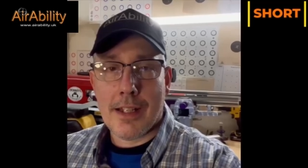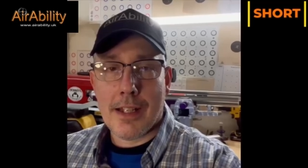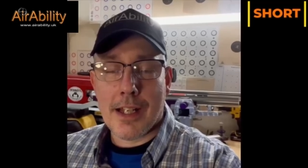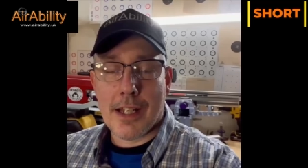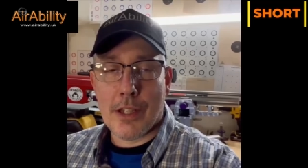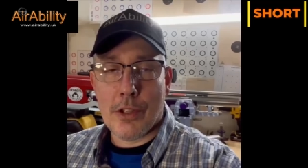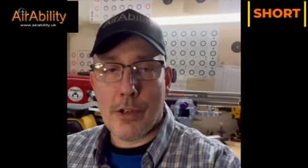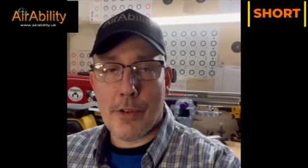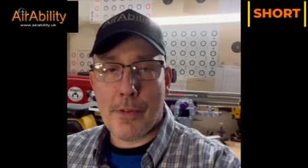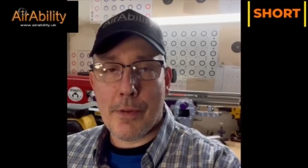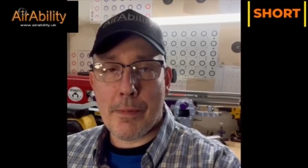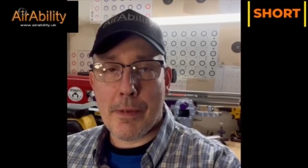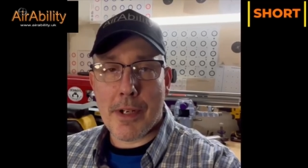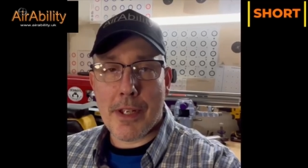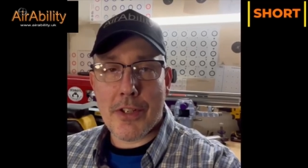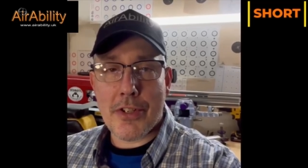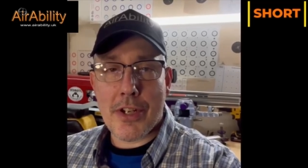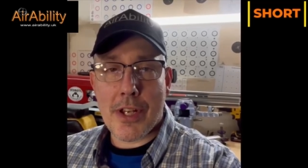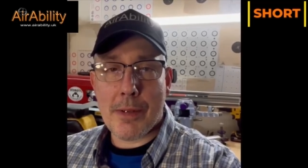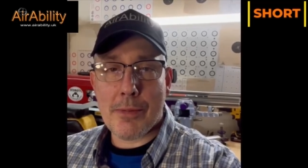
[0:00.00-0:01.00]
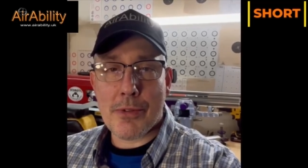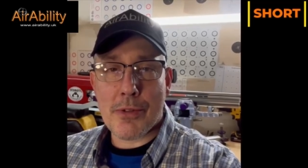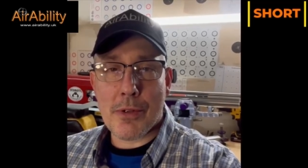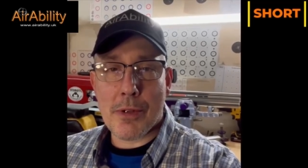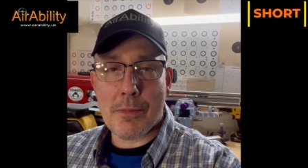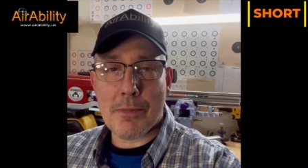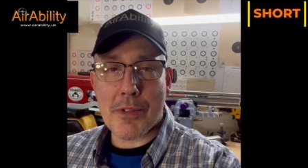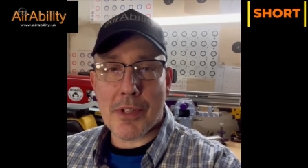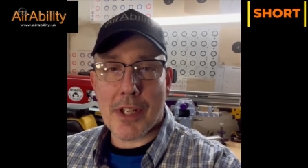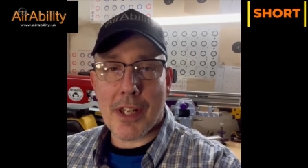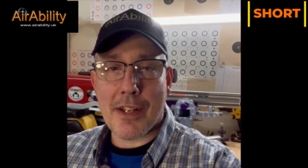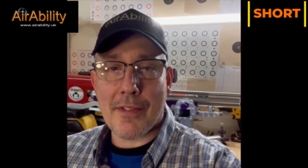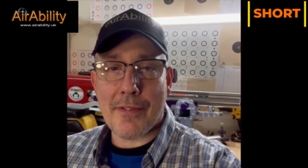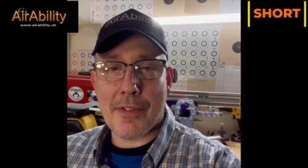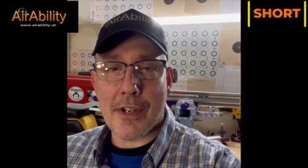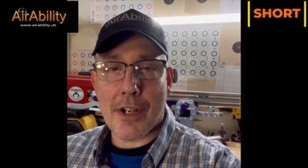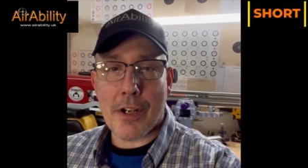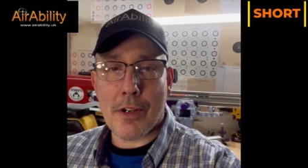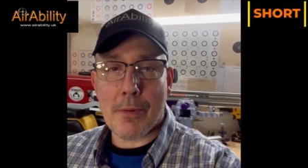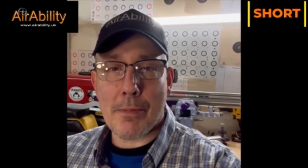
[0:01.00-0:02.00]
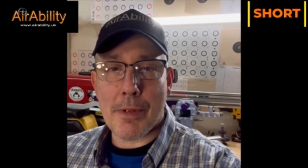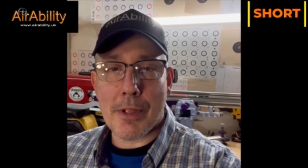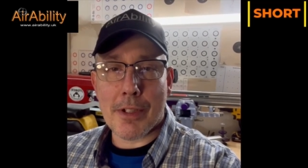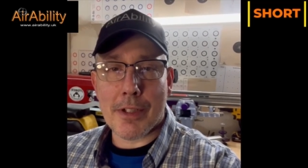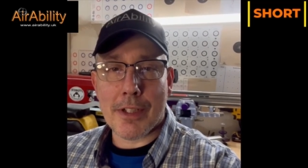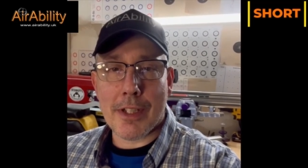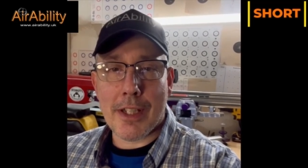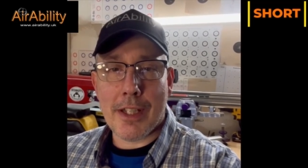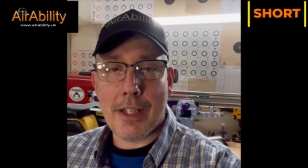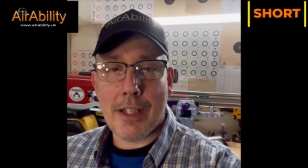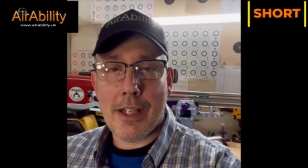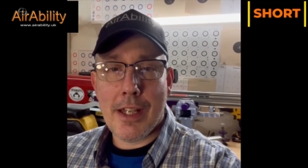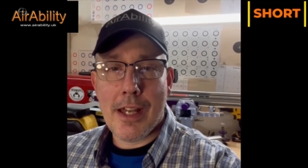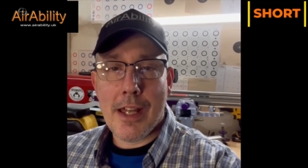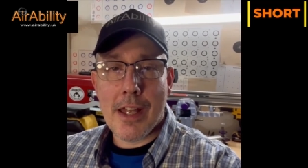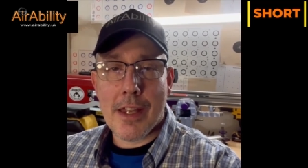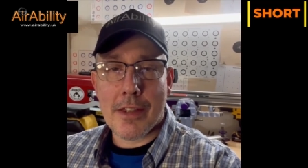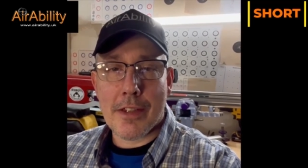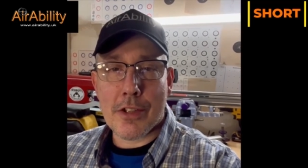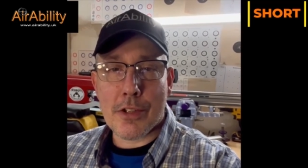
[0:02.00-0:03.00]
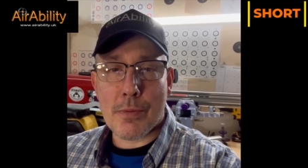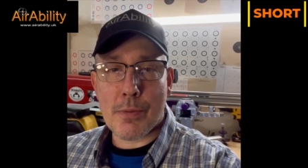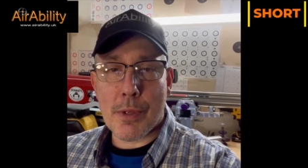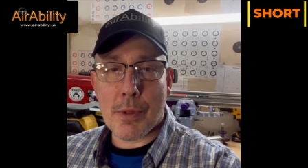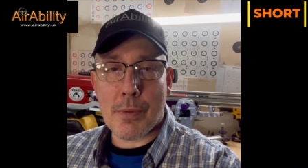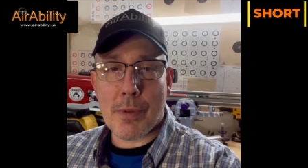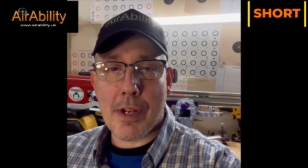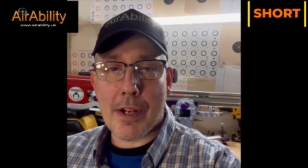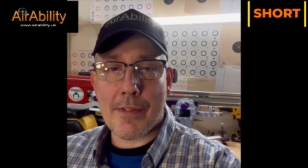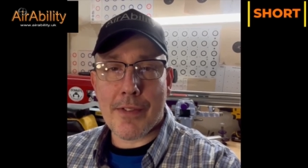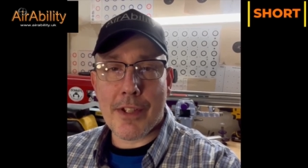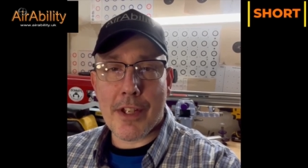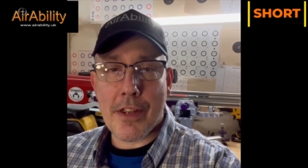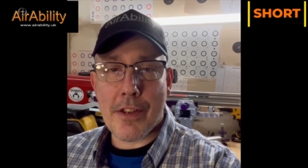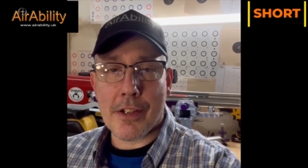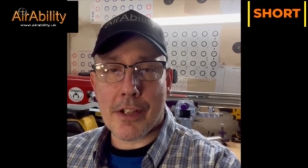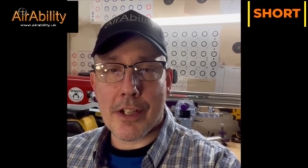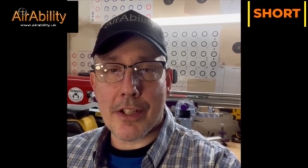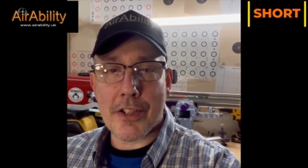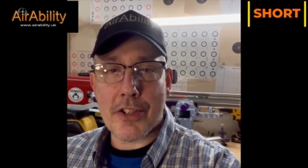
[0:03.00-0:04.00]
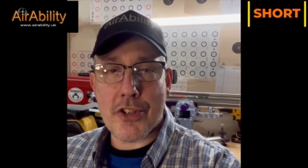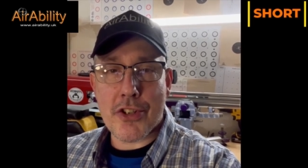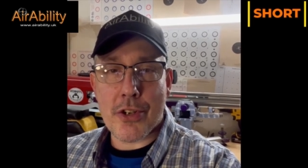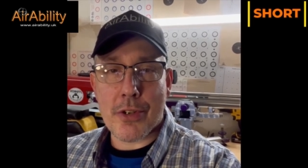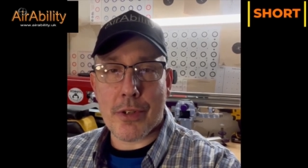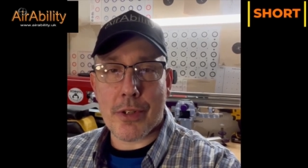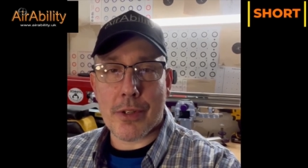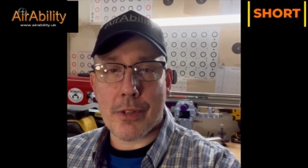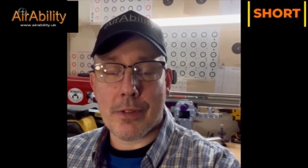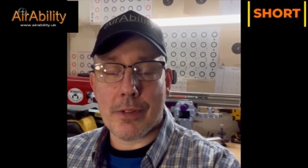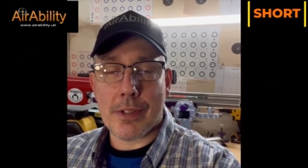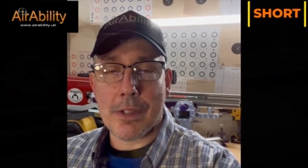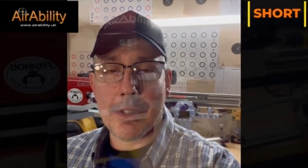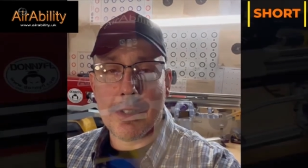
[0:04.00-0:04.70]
Hello everybody, James Storms again for Airability. This week we have another gun to show you.